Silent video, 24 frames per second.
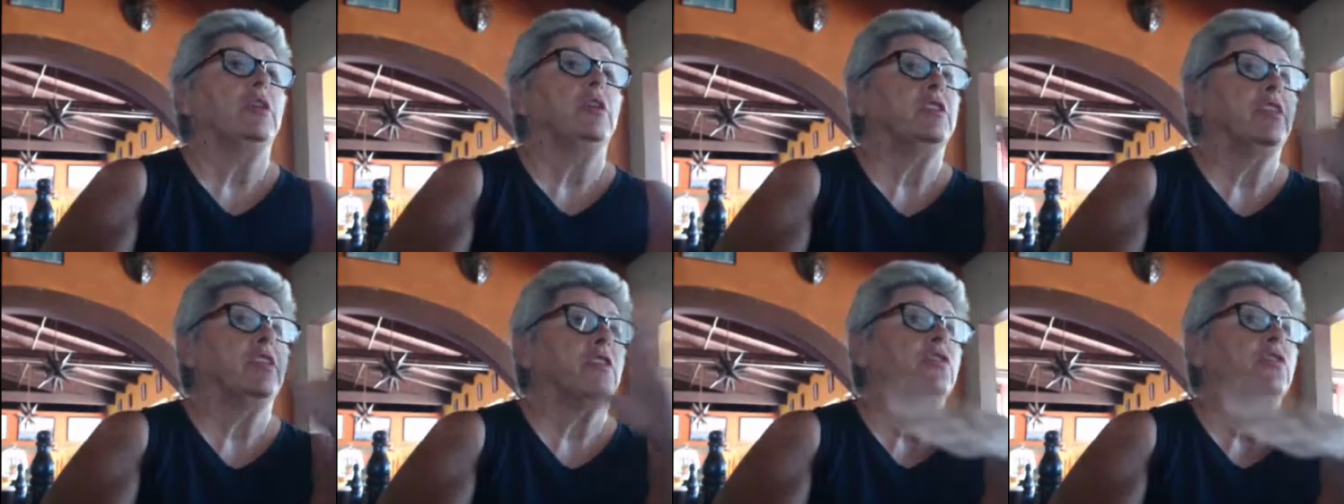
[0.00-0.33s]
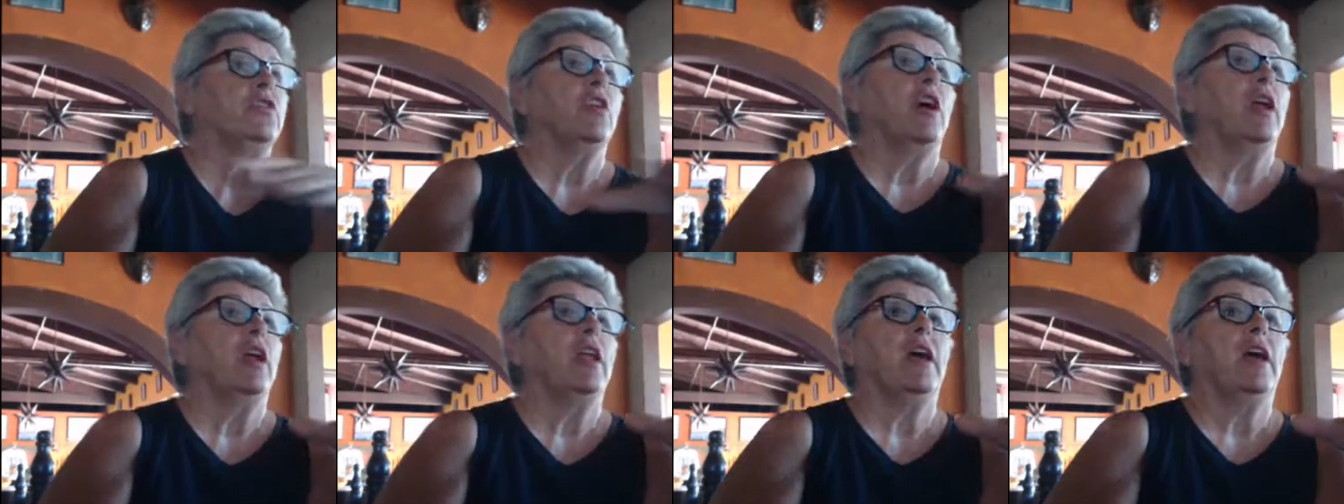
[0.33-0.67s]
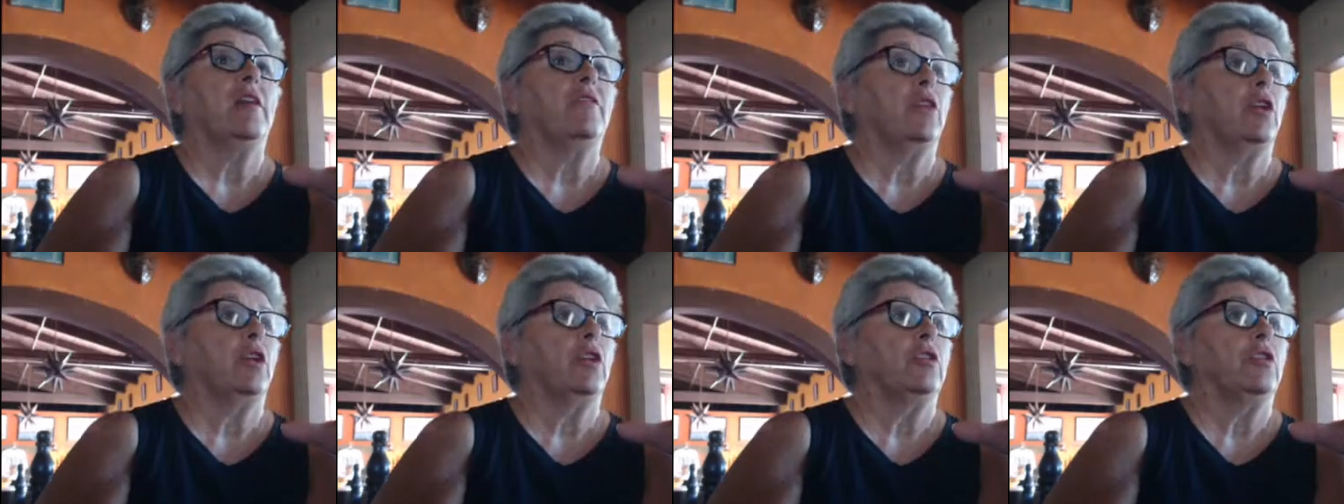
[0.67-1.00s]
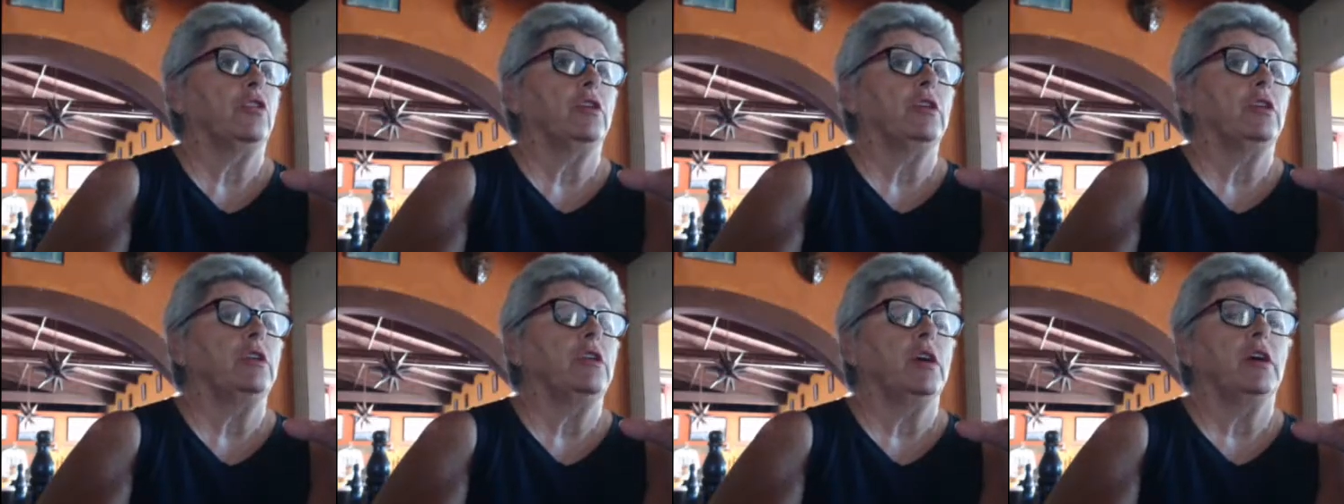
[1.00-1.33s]
does not have a
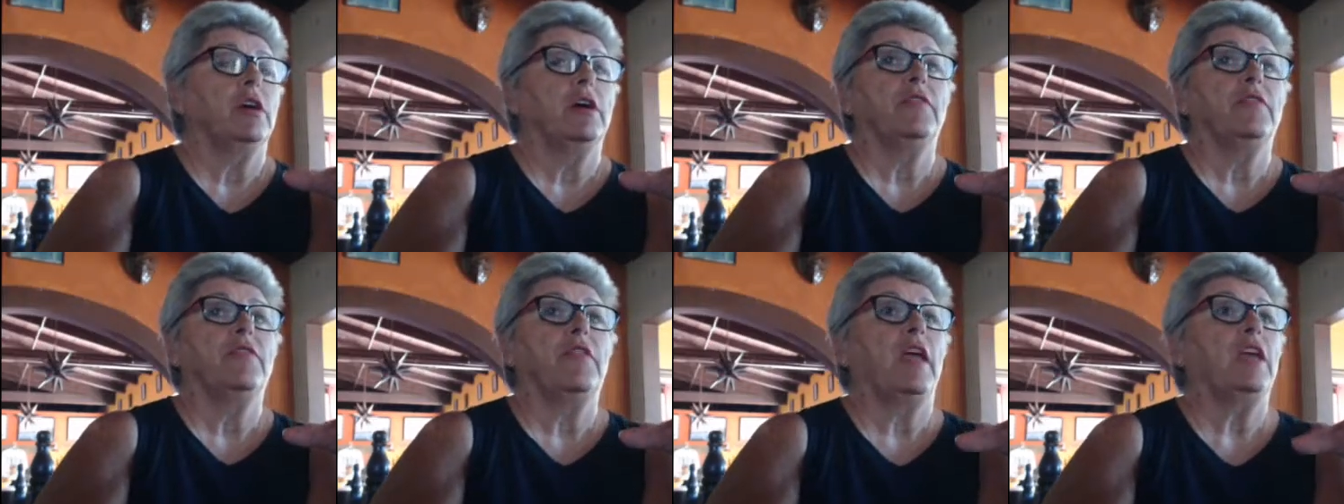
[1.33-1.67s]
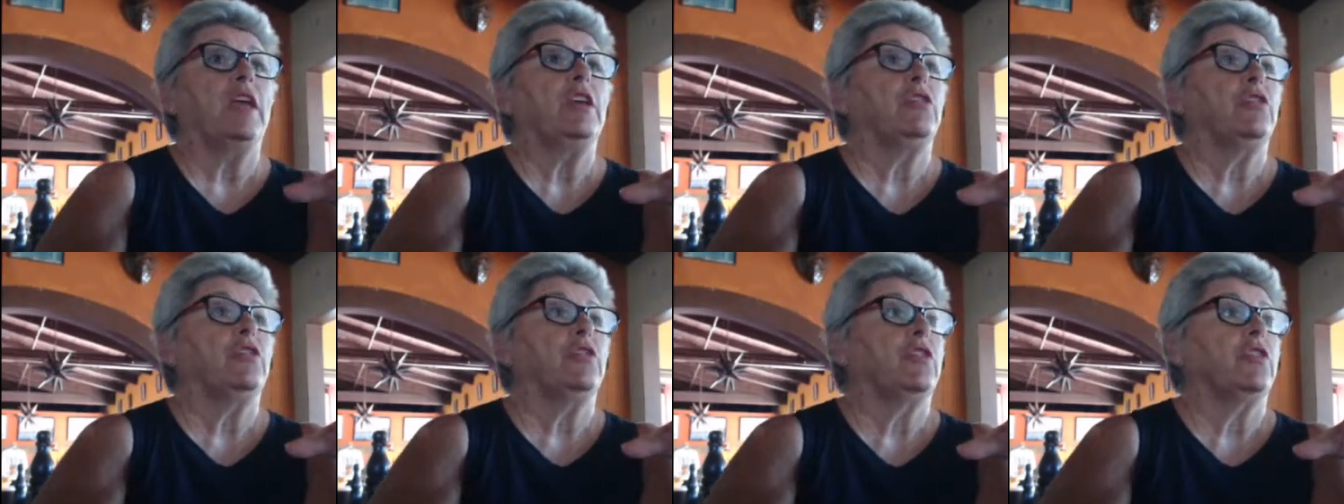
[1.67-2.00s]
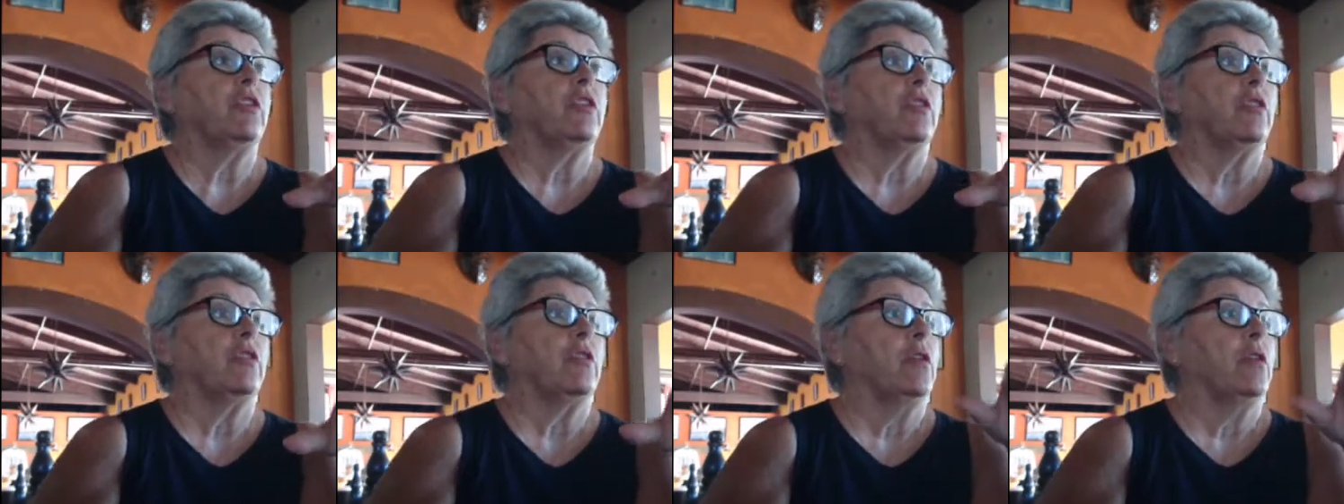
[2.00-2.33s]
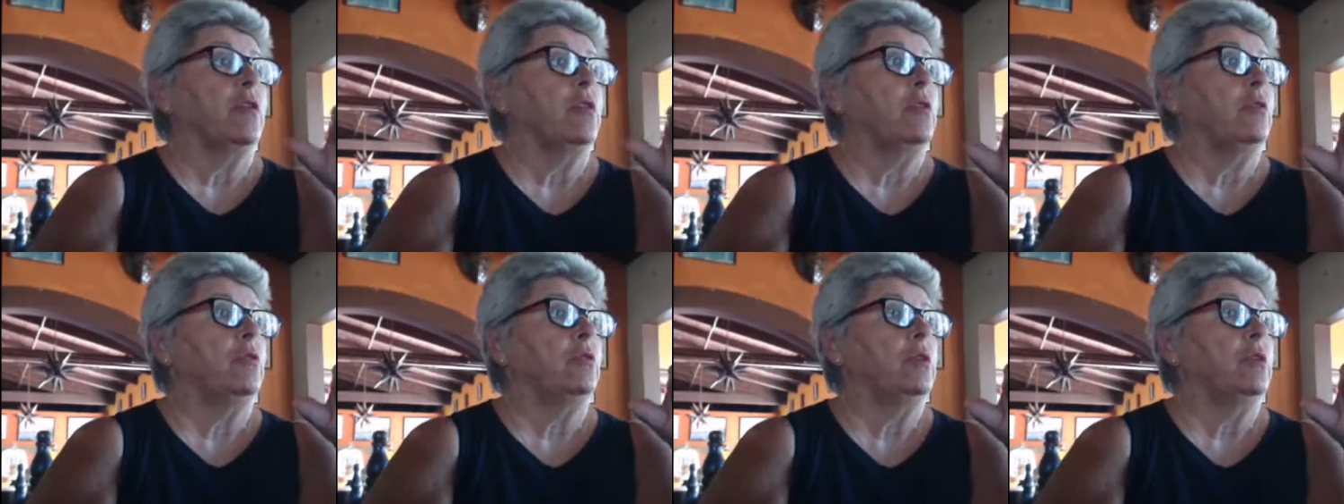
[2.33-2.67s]
good. They use their
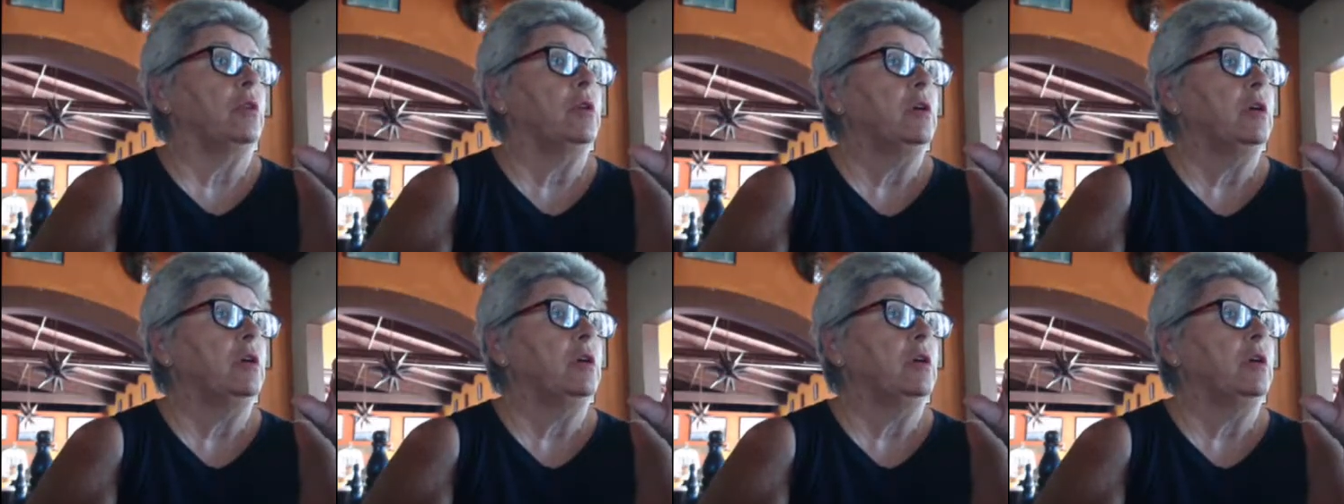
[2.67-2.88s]
own